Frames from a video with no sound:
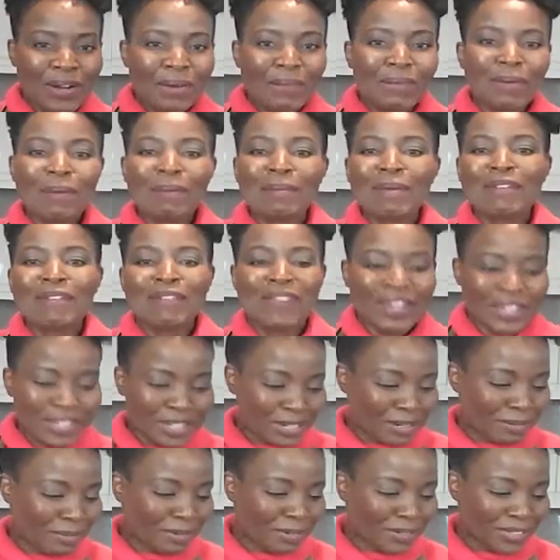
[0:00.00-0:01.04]
Well, my
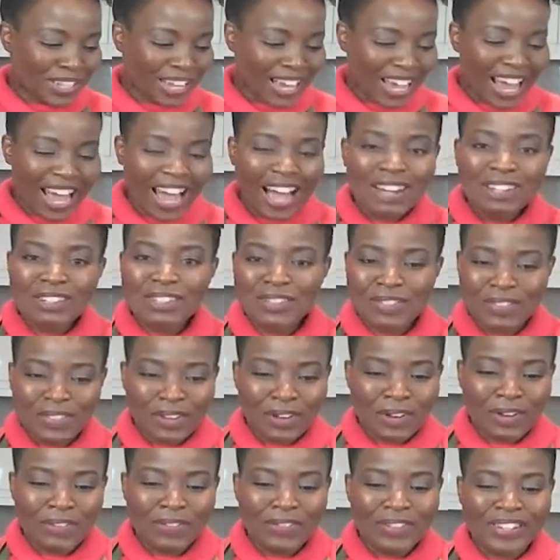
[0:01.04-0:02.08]
vegetables are out of the
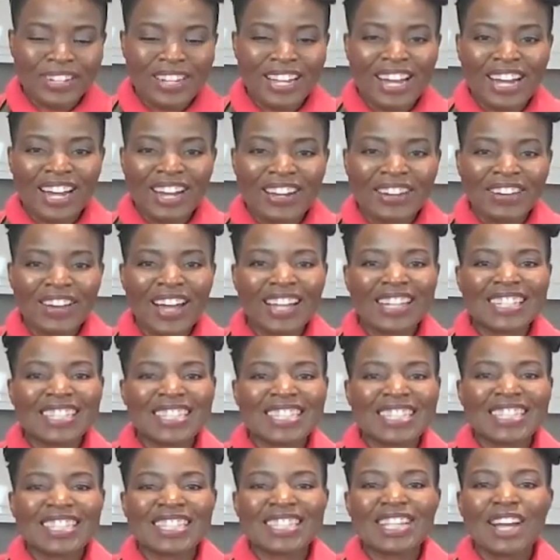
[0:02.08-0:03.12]
oven now and
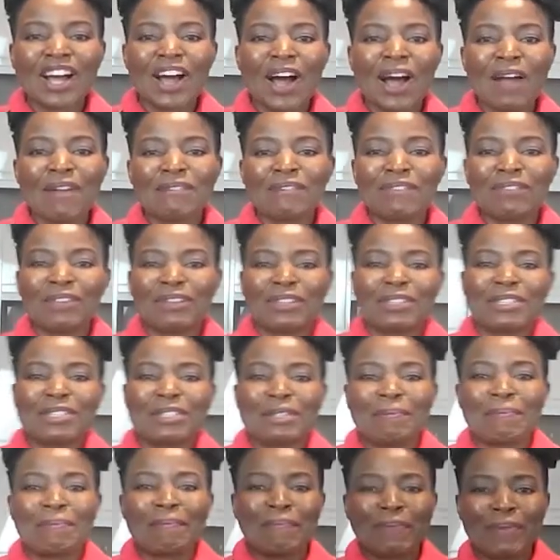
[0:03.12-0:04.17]
it's time for us
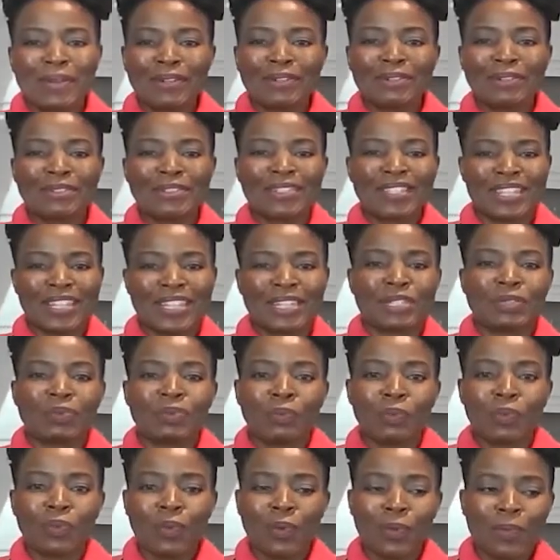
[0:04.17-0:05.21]
to build this
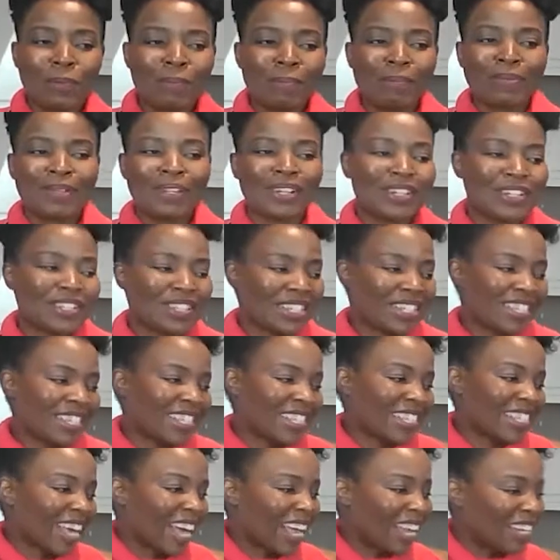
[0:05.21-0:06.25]
warm plantain
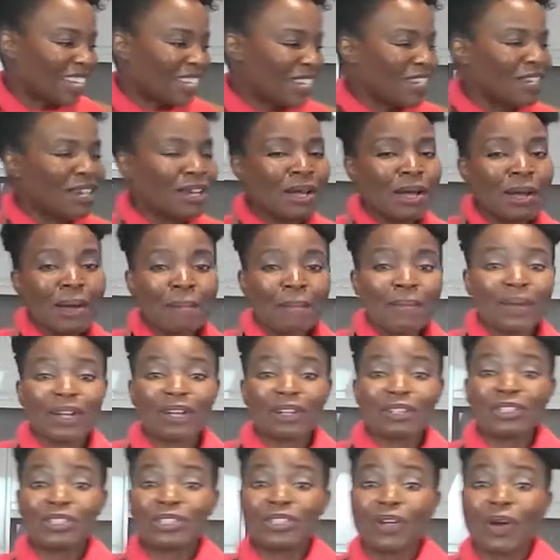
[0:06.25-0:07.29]
salad, but
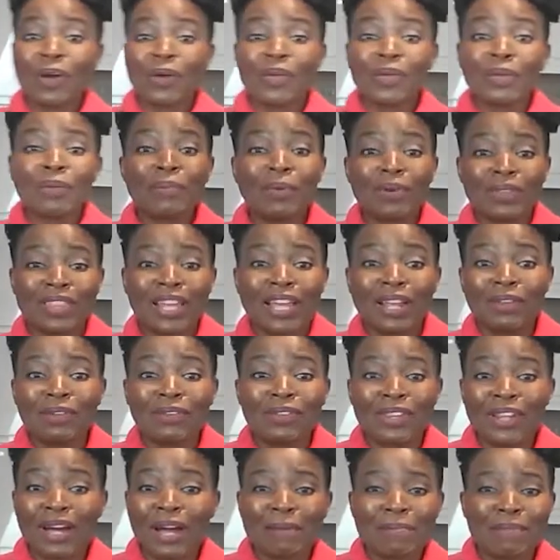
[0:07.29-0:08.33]
I'll show you what they
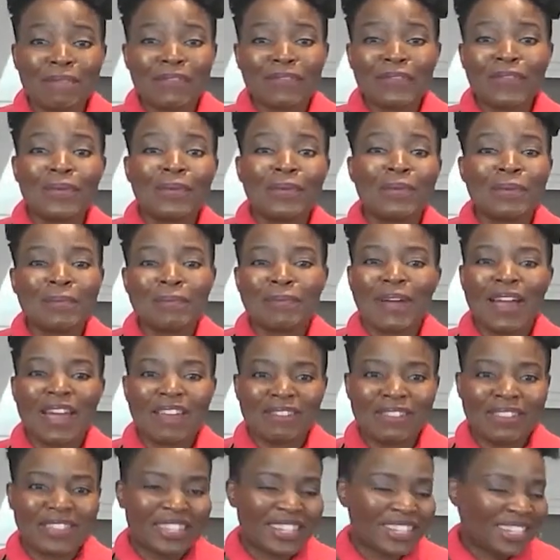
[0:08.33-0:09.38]
look like before we put
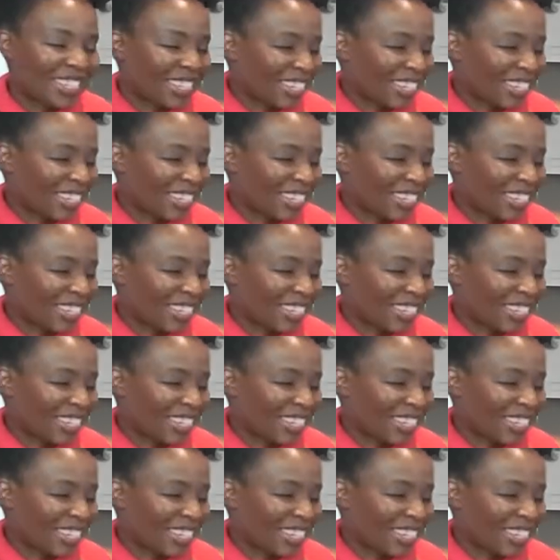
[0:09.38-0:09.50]
everything